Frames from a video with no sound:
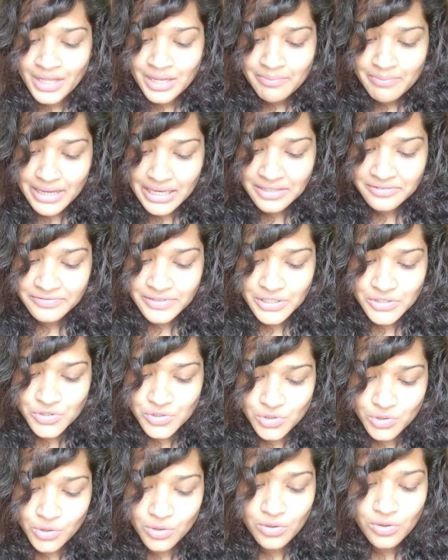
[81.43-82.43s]

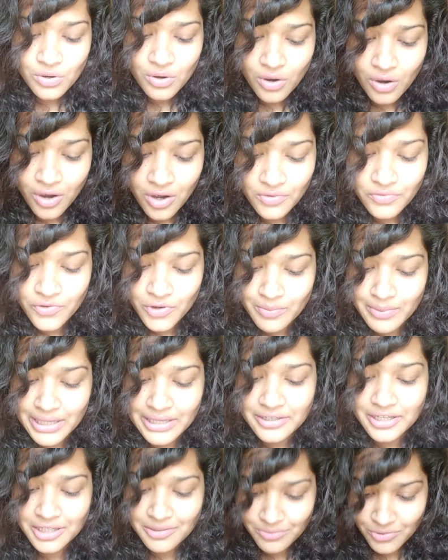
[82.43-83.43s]
manifesto of
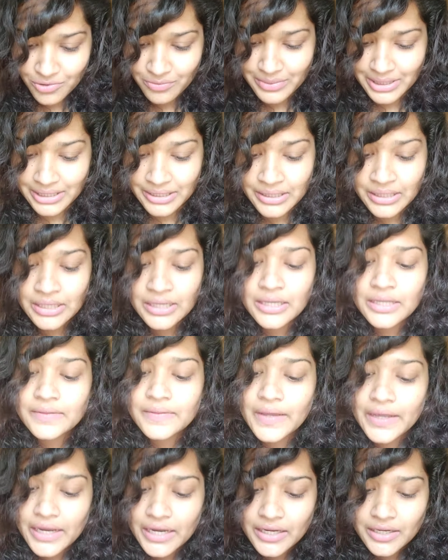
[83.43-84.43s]
Romantic movement.
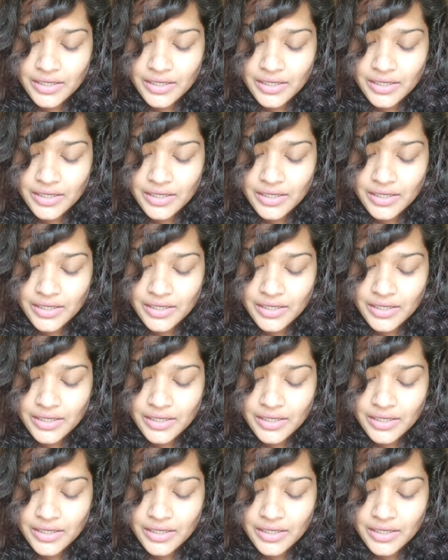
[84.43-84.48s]
The